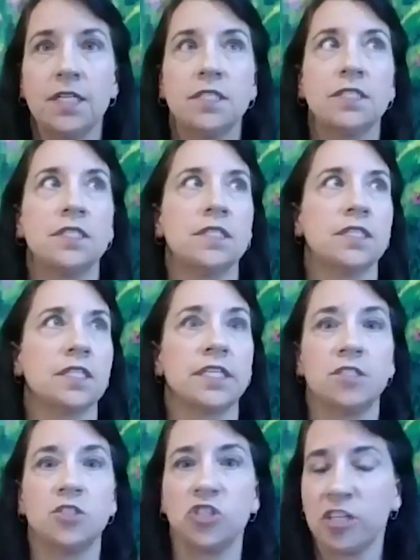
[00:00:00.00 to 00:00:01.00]
to
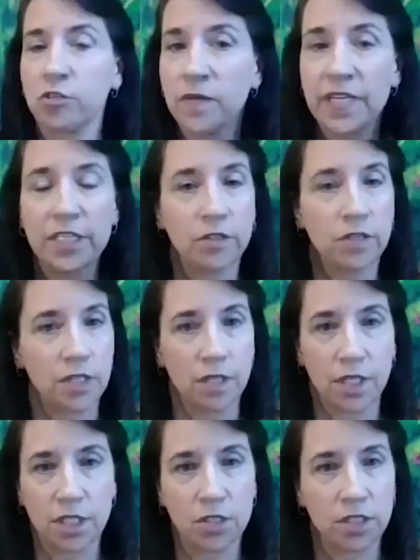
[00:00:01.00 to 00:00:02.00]
generate
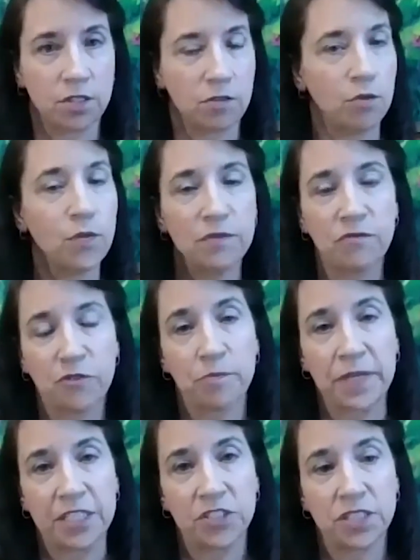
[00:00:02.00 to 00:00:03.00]
new
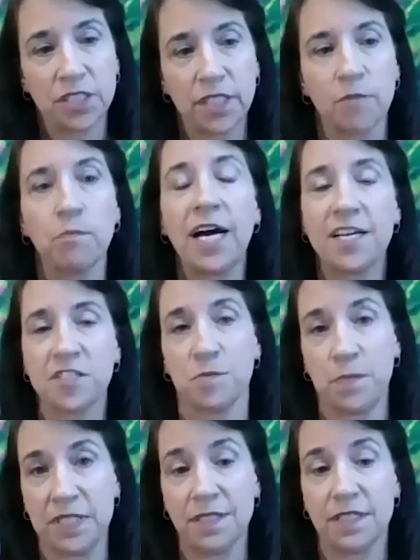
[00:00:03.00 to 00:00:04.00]
information and
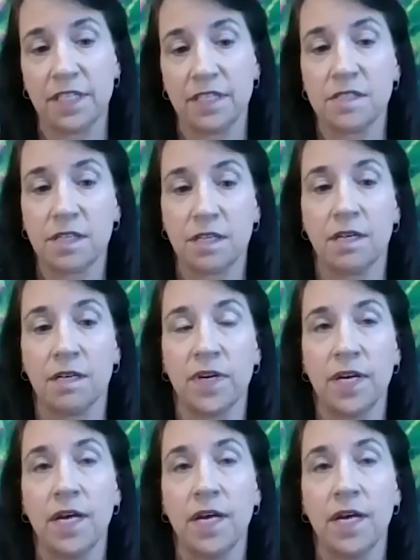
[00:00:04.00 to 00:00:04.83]
possibilities of